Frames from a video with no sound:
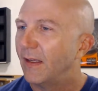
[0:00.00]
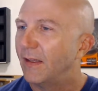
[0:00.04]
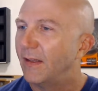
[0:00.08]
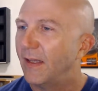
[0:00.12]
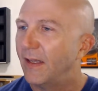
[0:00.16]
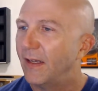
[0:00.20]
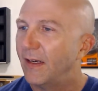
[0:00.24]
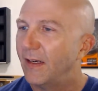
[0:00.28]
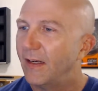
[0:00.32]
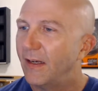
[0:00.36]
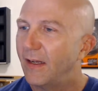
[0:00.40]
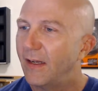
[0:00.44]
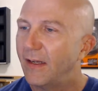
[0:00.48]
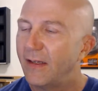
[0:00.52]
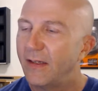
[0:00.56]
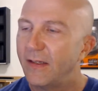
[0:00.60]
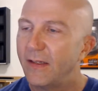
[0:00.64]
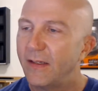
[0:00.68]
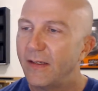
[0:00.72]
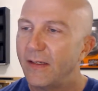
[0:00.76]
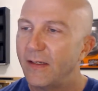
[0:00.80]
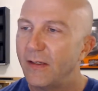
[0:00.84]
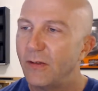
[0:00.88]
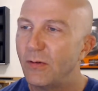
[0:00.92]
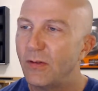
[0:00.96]
and then
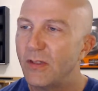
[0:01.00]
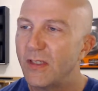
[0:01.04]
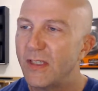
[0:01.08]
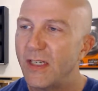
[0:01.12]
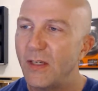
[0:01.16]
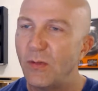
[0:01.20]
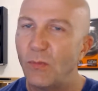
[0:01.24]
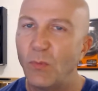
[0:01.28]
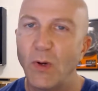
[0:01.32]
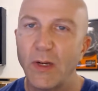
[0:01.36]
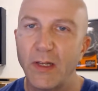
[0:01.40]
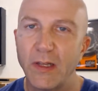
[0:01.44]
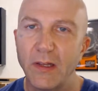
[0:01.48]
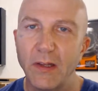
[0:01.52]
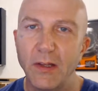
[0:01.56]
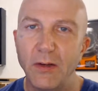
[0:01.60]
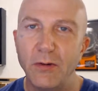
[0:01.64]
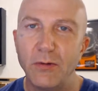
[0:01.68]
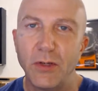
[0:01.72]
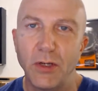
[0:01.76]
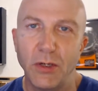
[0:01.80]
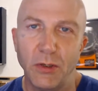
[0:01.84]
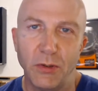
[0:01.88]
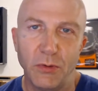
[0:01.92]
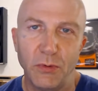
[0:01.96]
you can see what
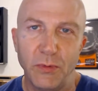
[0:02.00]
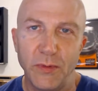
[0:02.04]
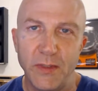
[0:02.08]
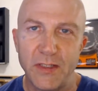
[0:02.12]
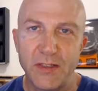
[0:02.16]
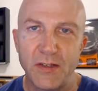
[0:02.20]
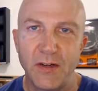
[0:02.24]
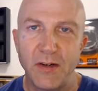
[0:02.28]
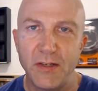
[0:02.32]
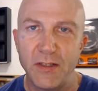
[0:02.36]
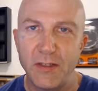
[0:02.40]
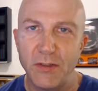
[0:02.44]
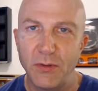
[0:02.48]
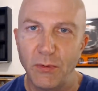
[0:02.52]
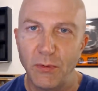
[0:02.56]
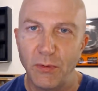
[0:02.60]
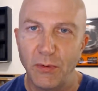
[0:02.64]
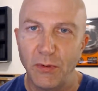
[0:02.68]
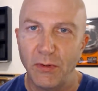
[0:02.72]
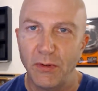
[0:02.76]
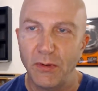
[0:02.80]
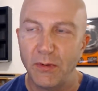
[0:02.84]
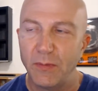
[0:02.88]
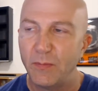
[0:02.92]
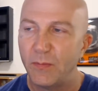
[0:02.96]
logo is on
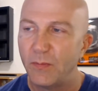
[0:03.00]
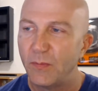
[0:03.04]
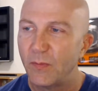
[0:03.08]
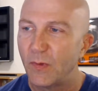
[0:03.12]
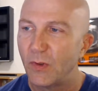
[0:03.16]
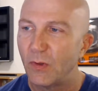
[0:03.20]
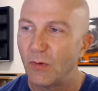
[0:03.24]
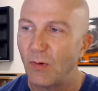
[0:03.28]
your